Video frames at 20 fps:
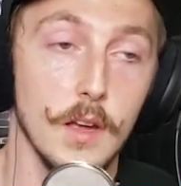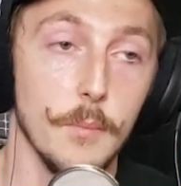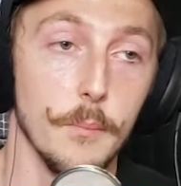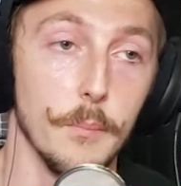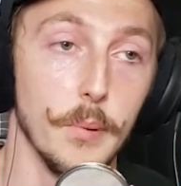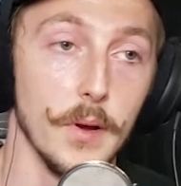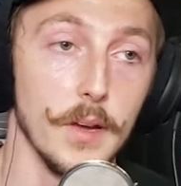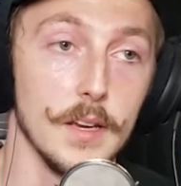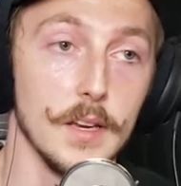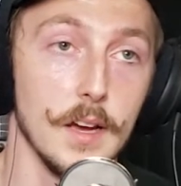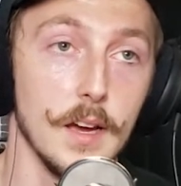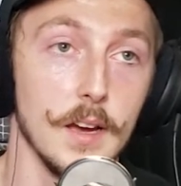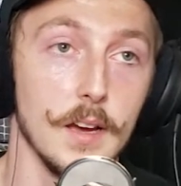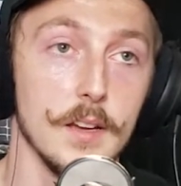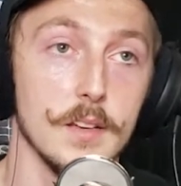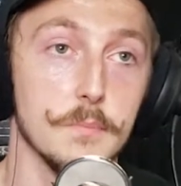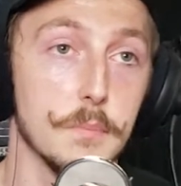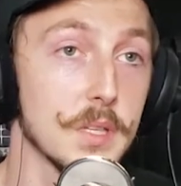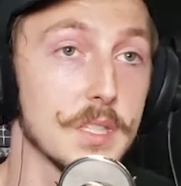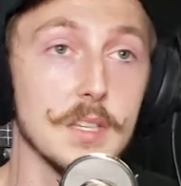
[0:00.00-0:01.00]
But
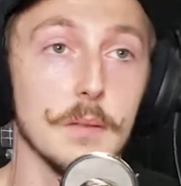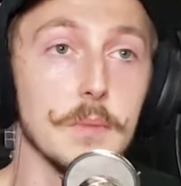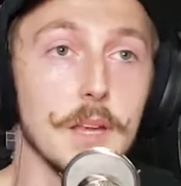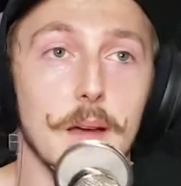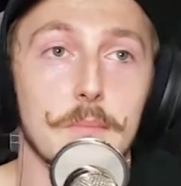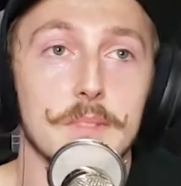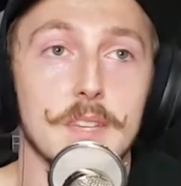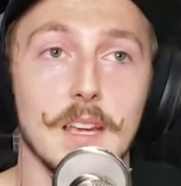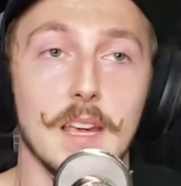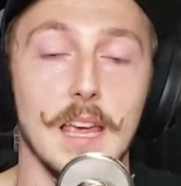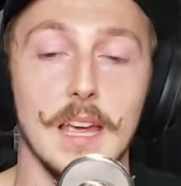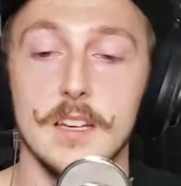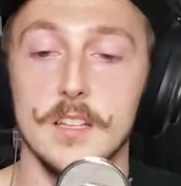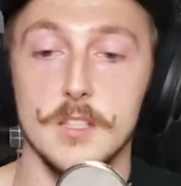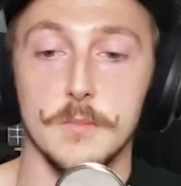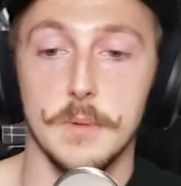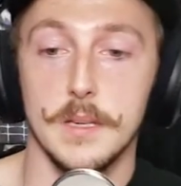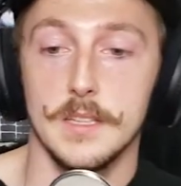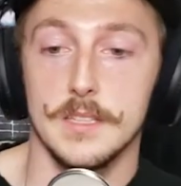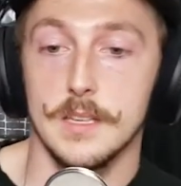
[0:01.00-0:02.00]
sometimes it can
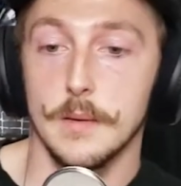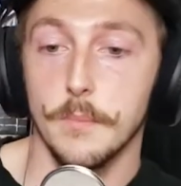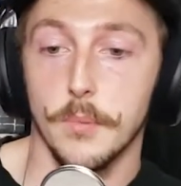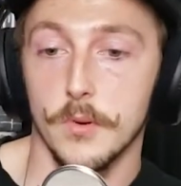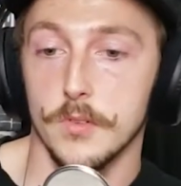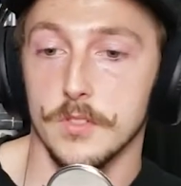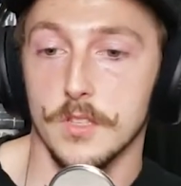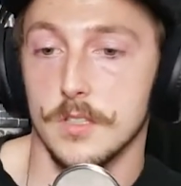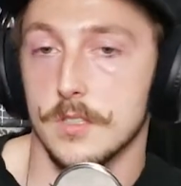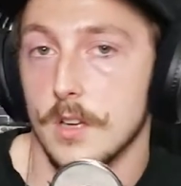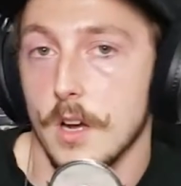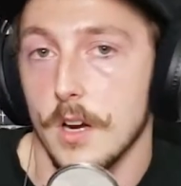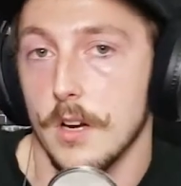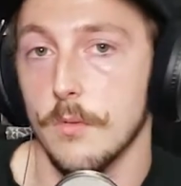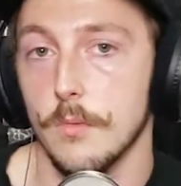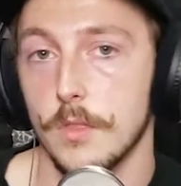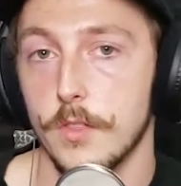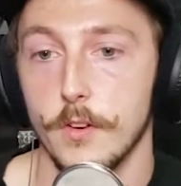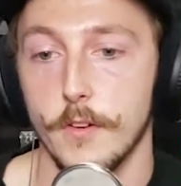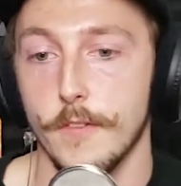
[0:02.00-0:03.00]
just be as simple as just talking
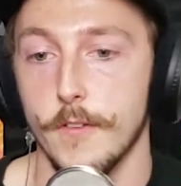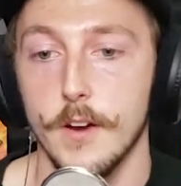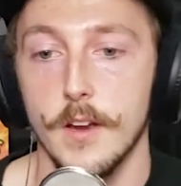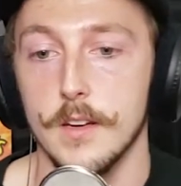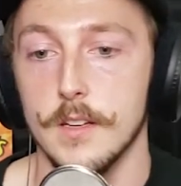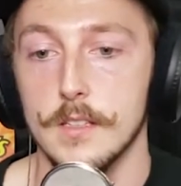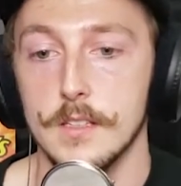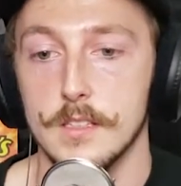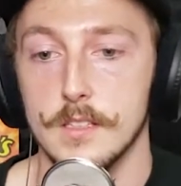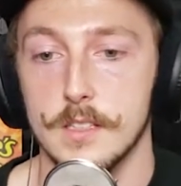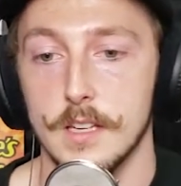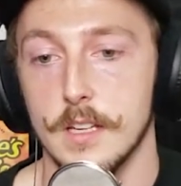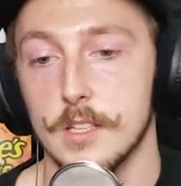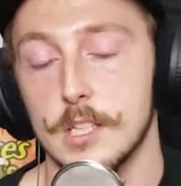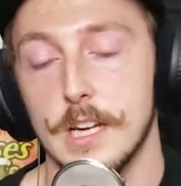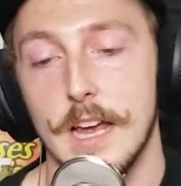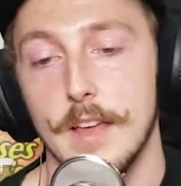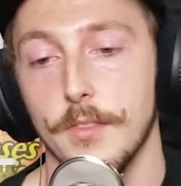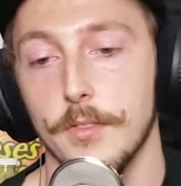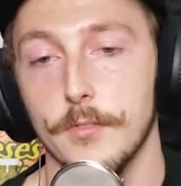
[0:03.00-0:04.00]
with your friend and just like
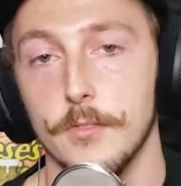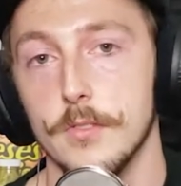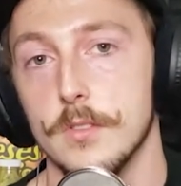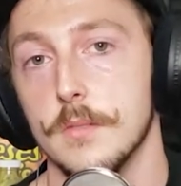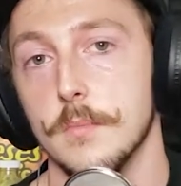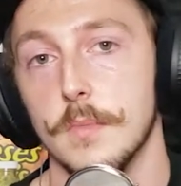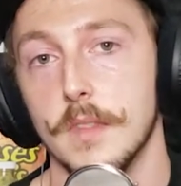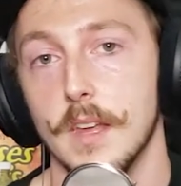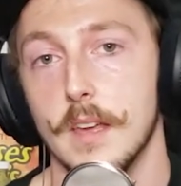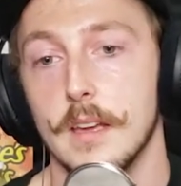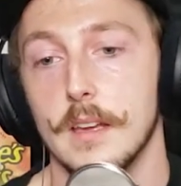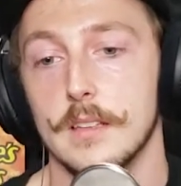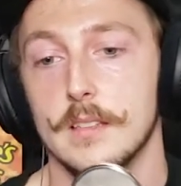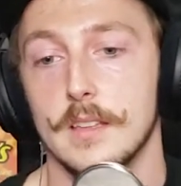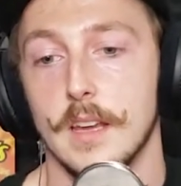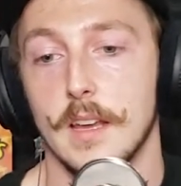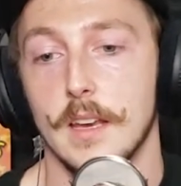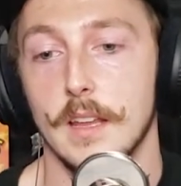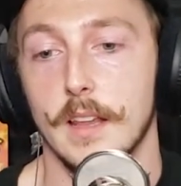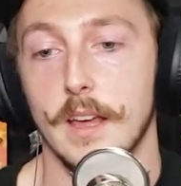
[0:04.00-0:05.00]
chatting through some things,
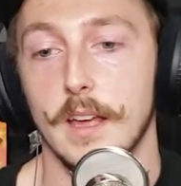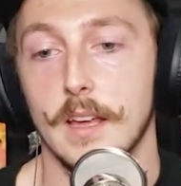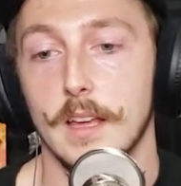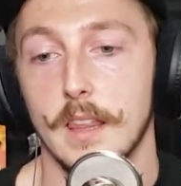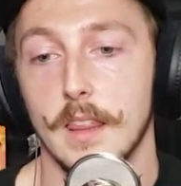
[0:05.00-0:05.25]
and like